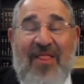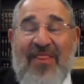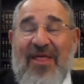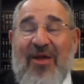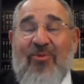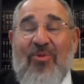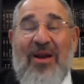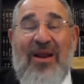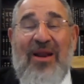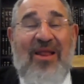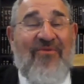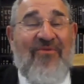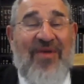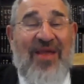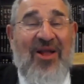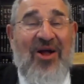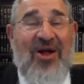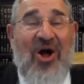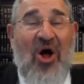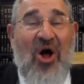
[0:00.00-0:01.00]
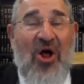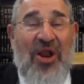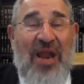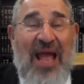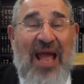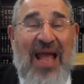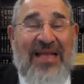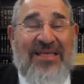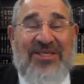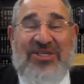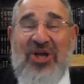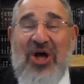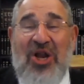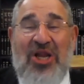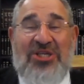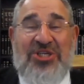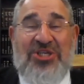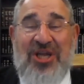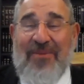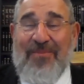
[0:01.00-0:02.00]
They were living on a
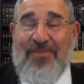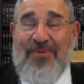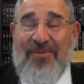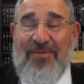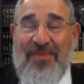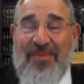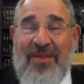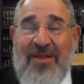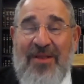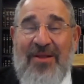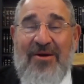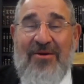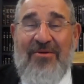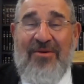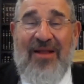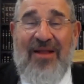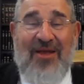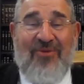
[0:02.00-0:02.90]
scholarship, right?